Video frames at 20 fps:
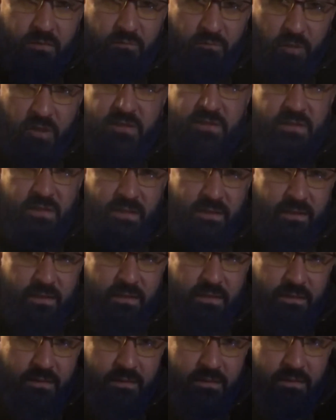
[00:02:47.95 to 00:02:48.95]
Rustica
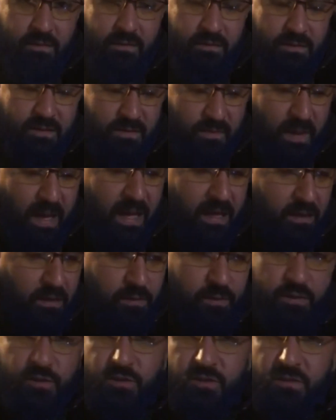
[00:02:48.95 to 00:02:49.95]
tobacco,
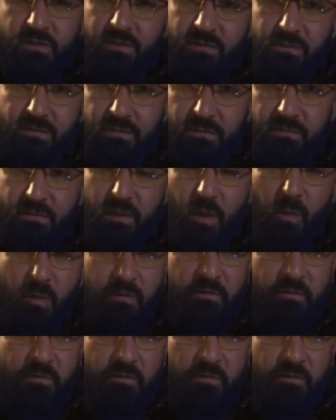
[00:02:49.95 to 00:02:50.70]
you should go and